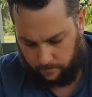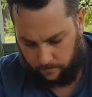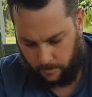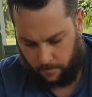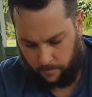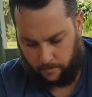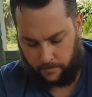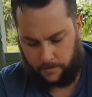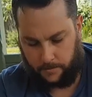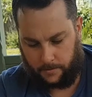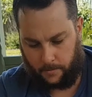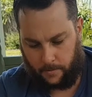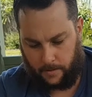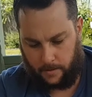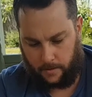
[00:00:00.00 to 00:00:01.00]
Pop all this
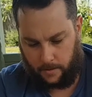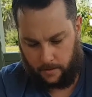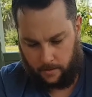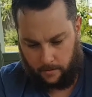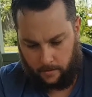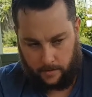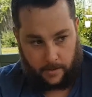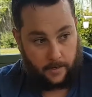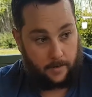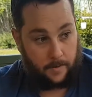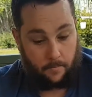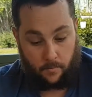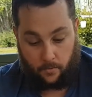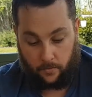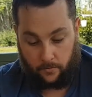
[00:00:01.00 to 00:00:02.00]
away and
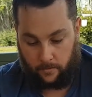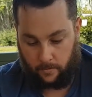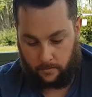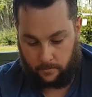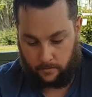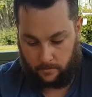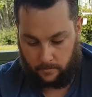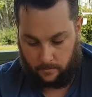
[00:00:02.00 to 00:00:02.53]
move on.